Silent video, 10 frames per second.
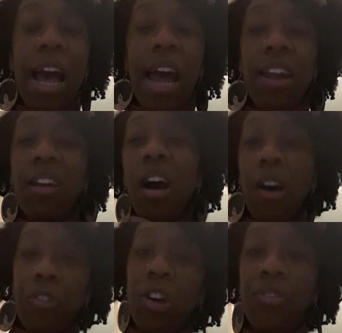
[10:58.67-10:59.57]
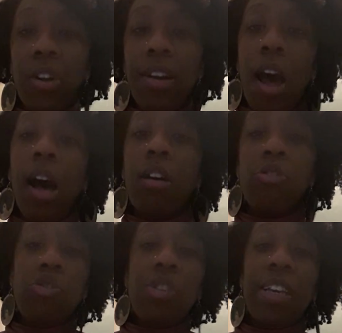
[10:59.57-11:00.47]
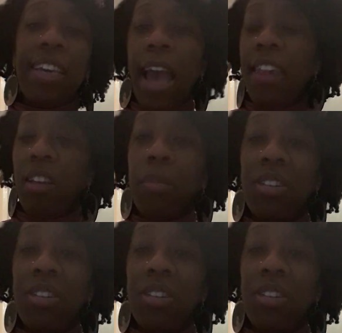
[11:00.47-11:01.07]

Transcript: And then after I've done that, I'll get them